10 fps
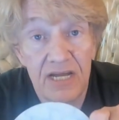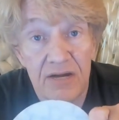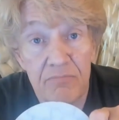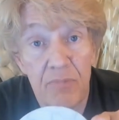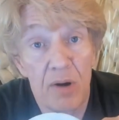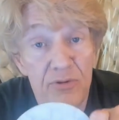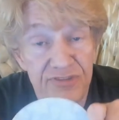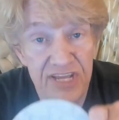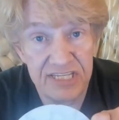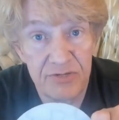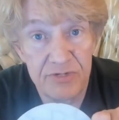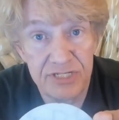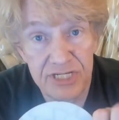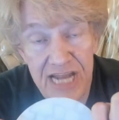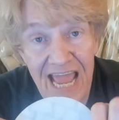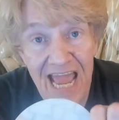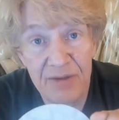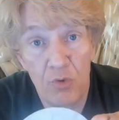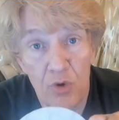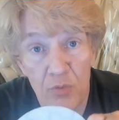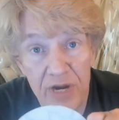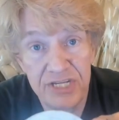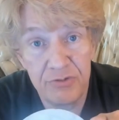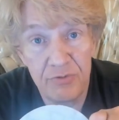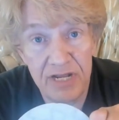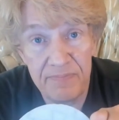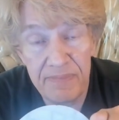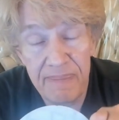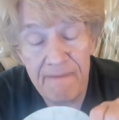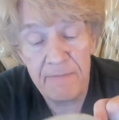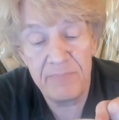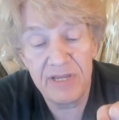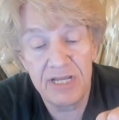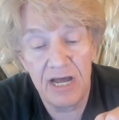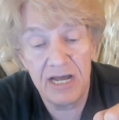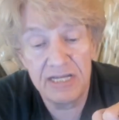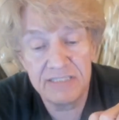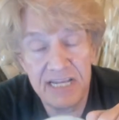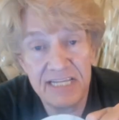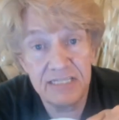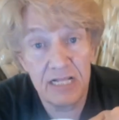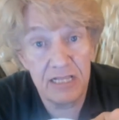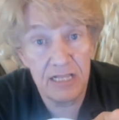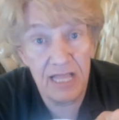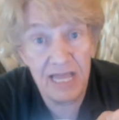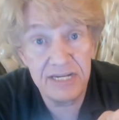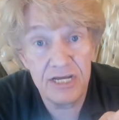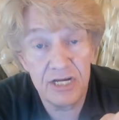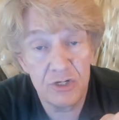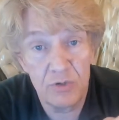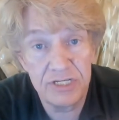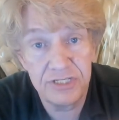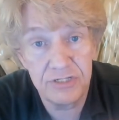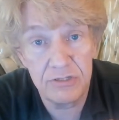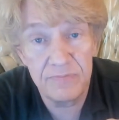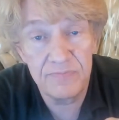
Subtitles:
marble disc, which is going to add more weight to it because it is a lead crystal